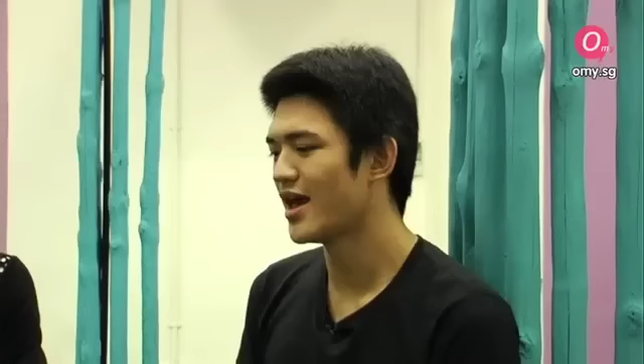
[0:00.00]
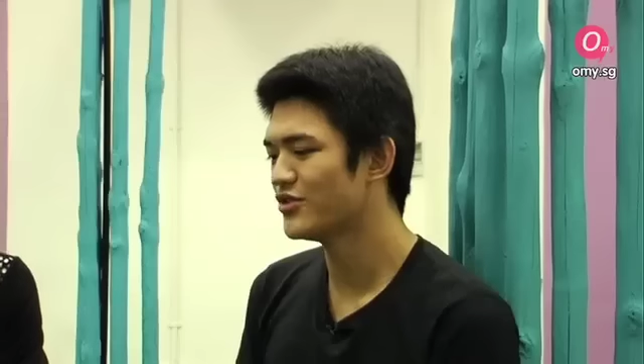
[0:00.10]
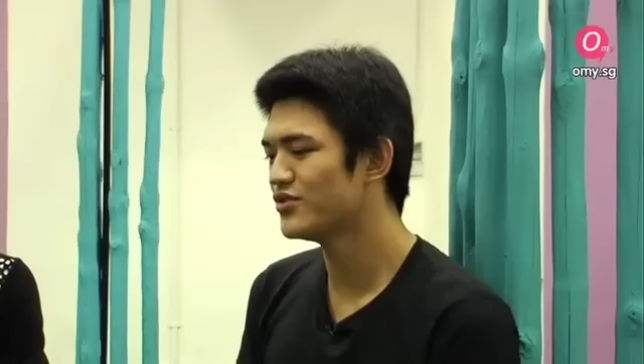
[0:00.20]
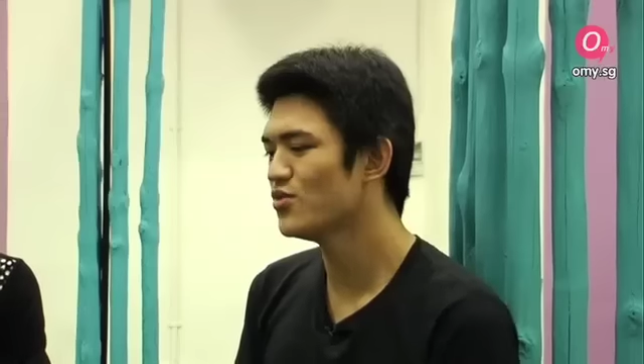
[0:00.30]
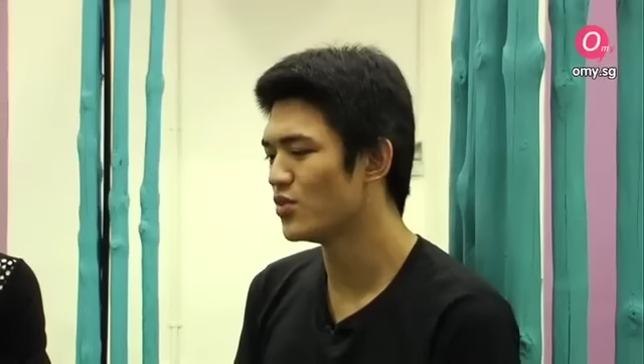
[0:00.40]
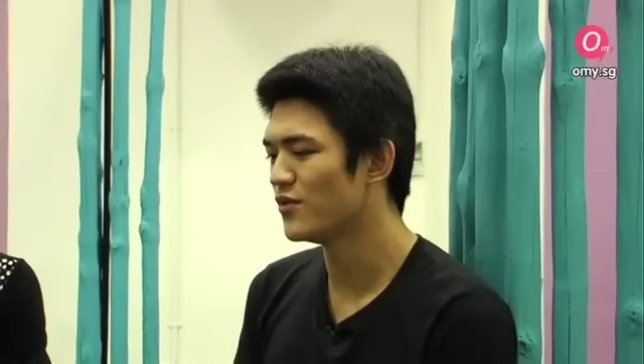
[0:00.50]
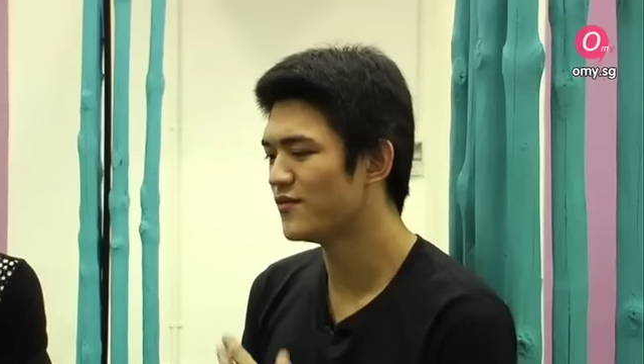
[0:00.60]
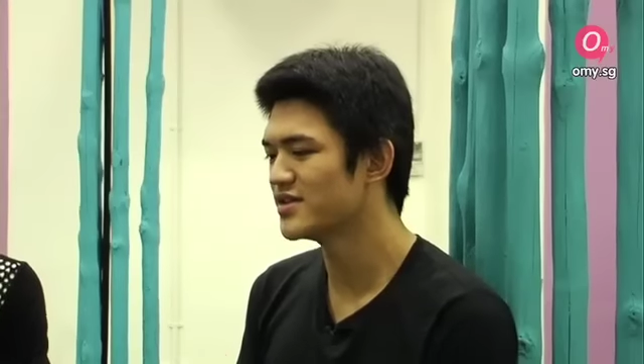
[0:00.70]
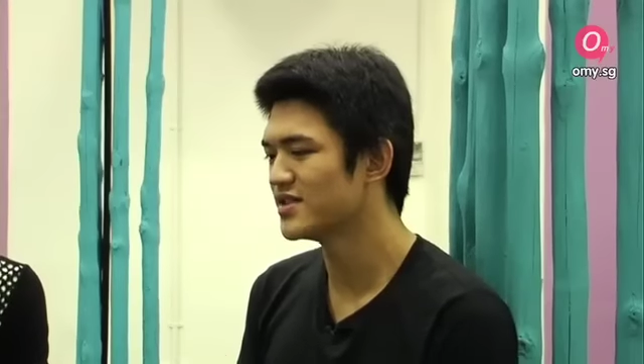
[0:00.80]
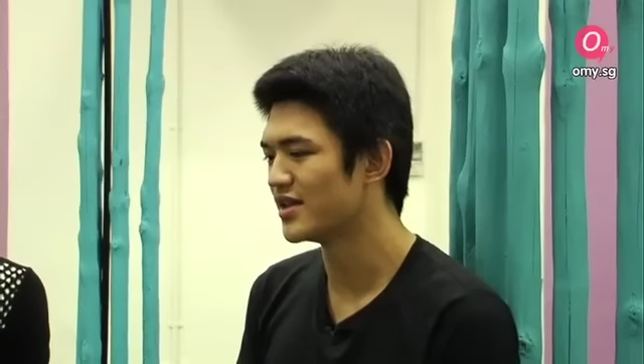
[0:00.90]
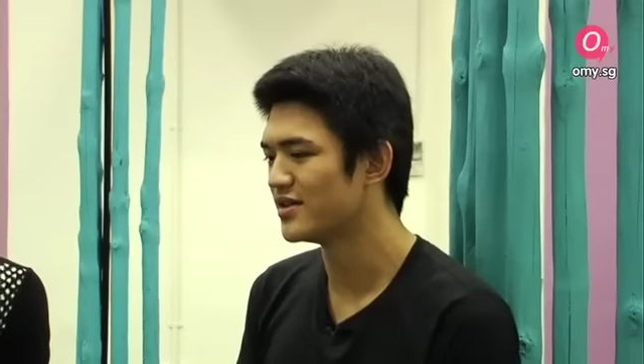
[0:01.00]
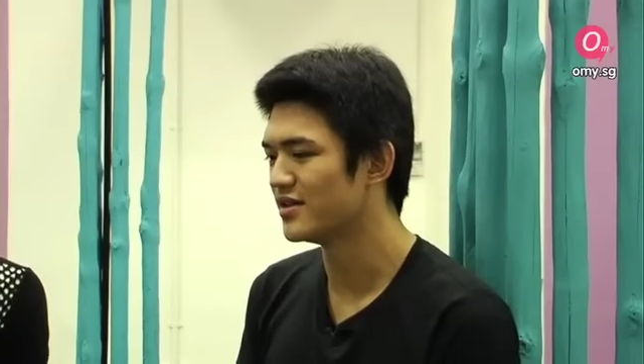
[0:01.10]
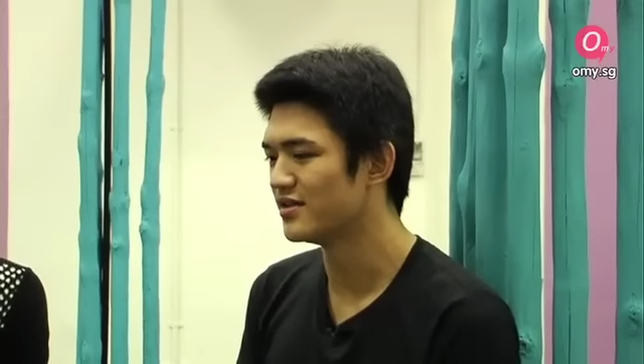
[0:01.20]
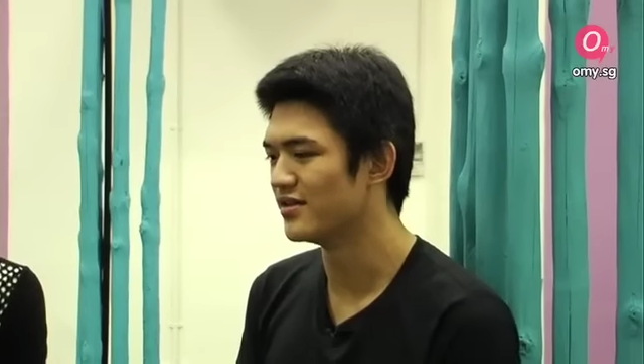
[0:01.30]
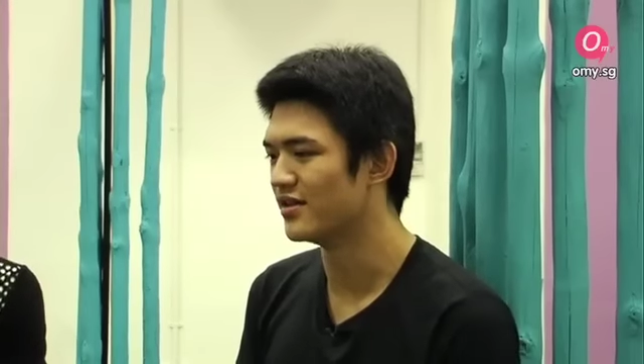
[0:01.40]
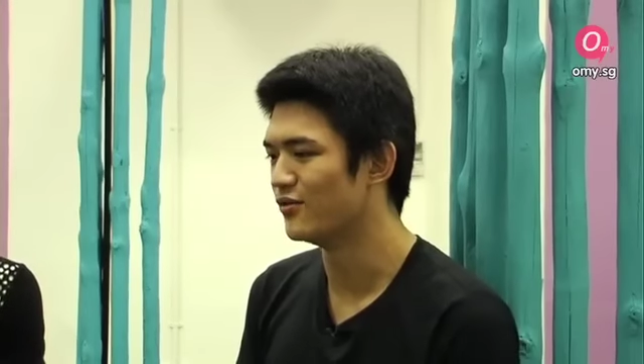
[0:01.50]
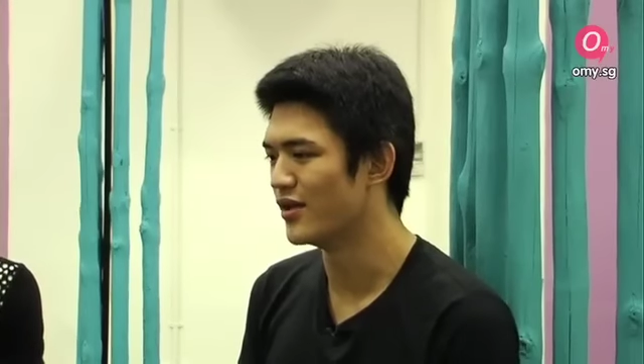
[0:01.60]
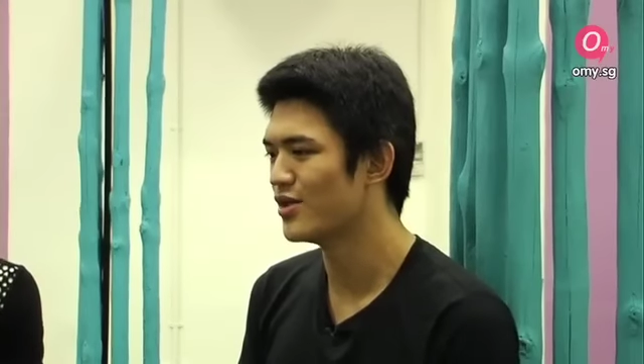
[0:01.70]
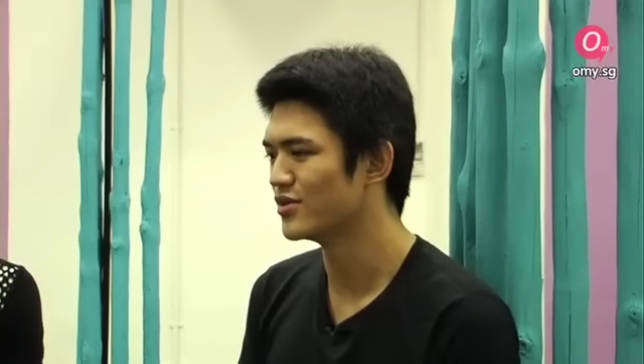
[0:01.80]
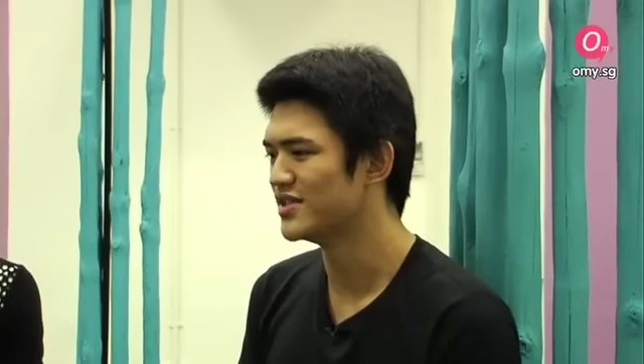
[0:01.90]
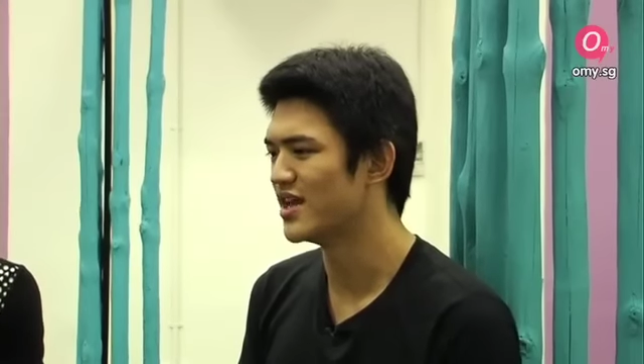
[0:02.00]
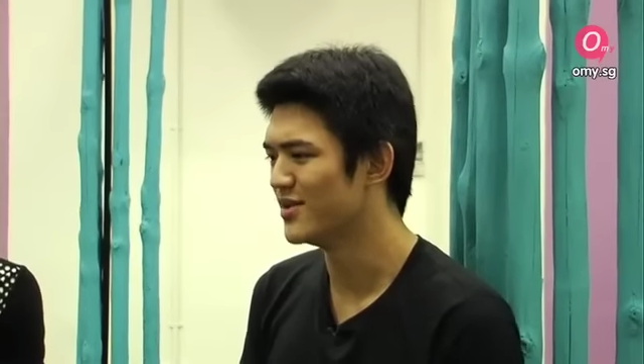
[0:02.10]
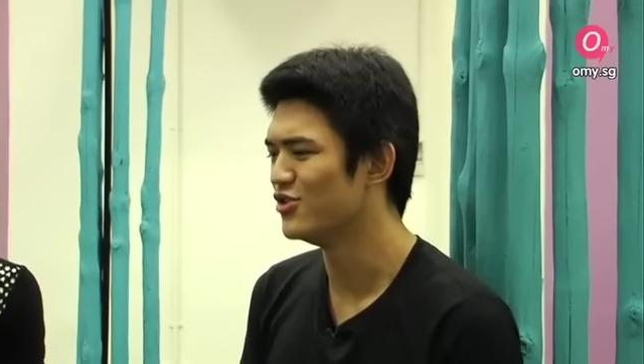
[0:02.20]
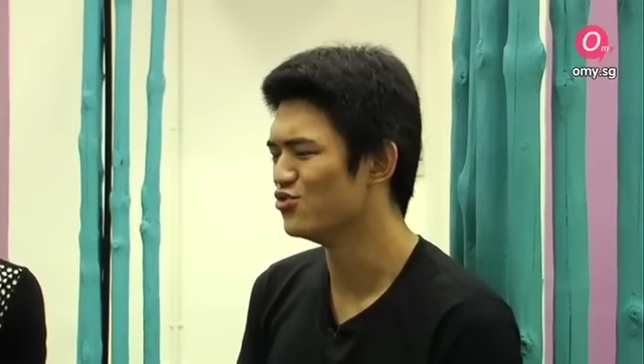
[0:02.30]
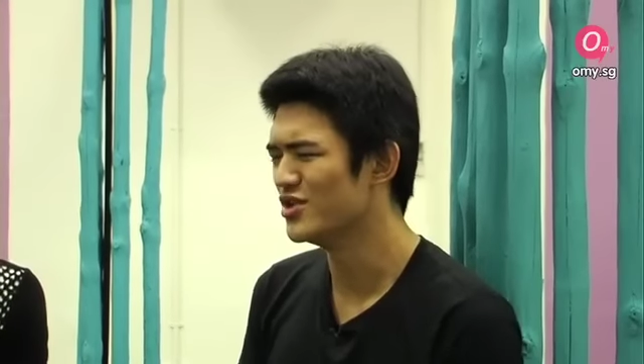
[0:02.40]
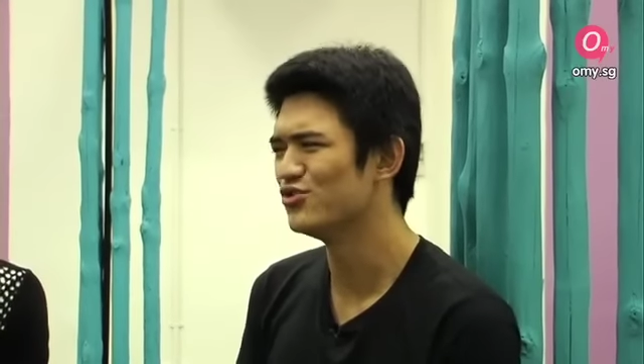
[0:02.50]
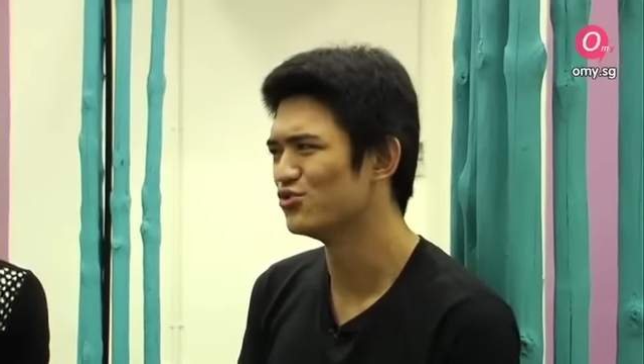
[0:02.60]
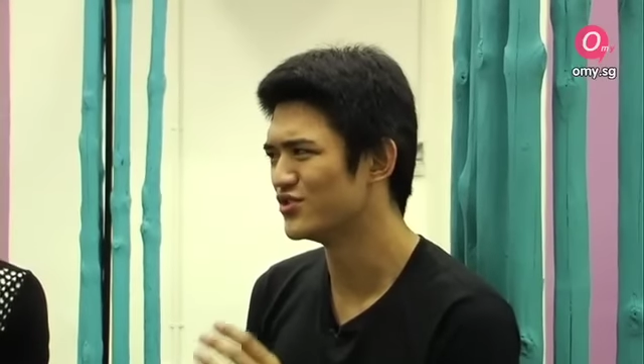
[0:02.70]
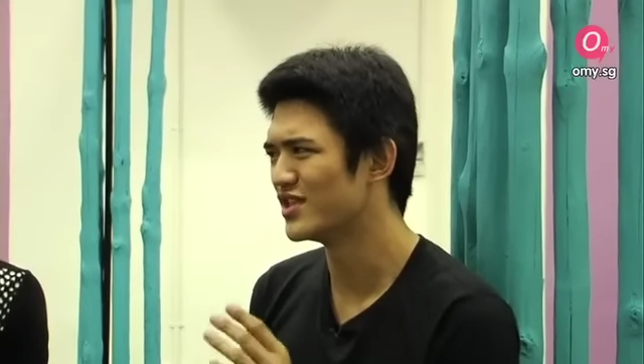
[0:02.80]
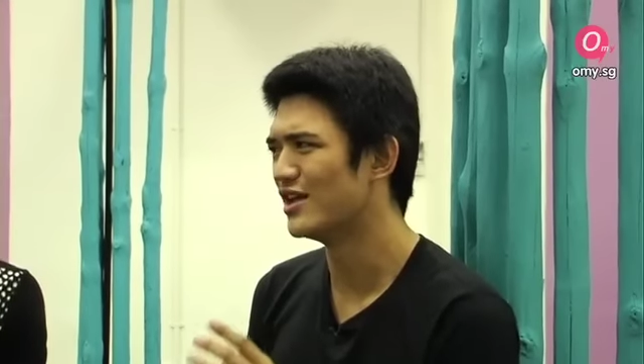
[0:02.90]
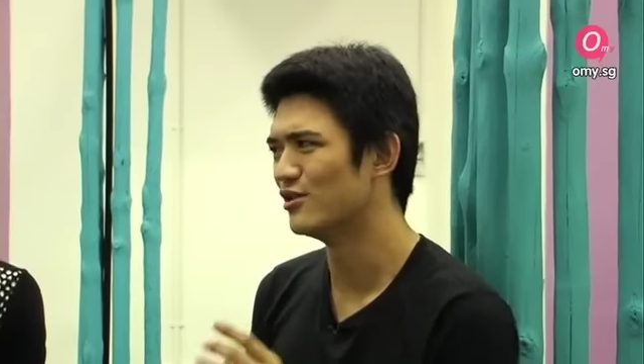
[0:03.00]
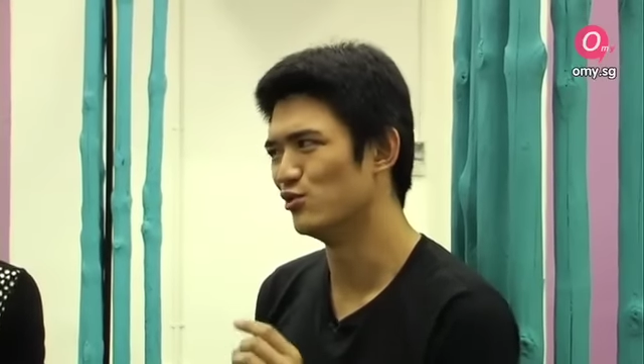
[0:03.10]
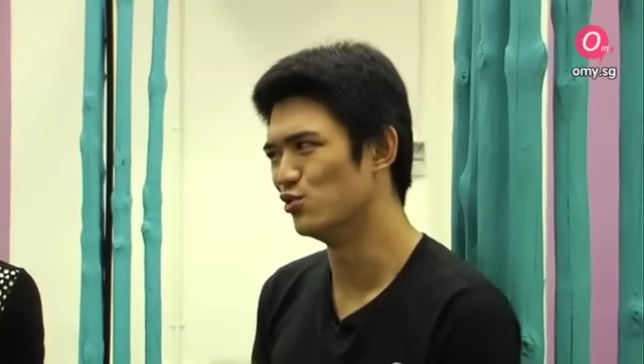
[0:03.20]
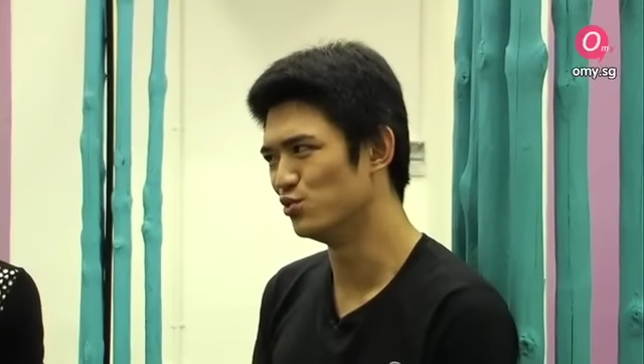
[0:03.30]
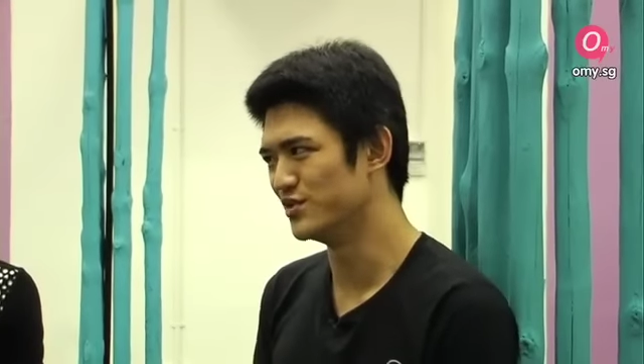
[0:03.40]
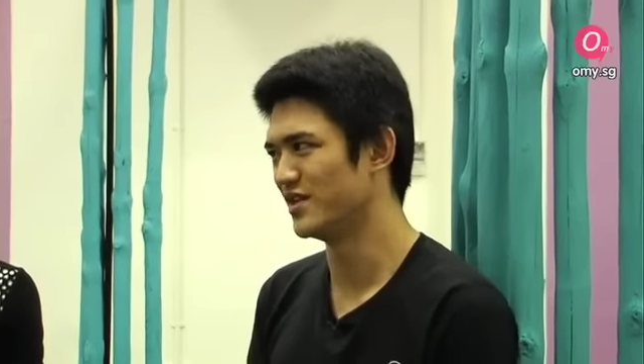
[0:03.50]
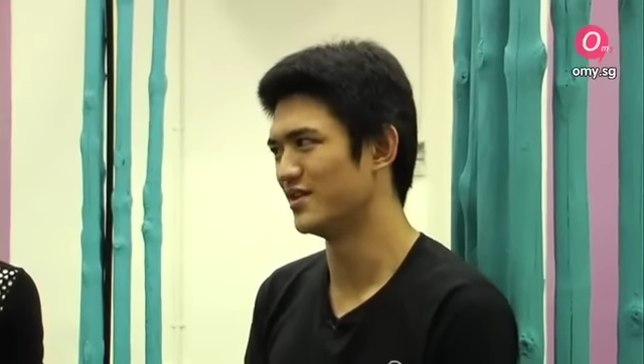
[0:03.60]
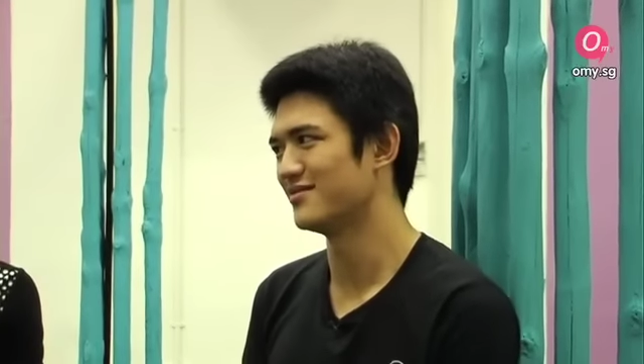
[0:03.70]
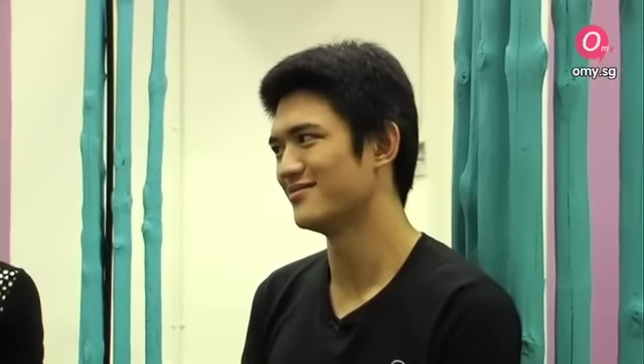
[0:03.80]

Actually, when we first started, uh, Rayan was telling me you need to start losing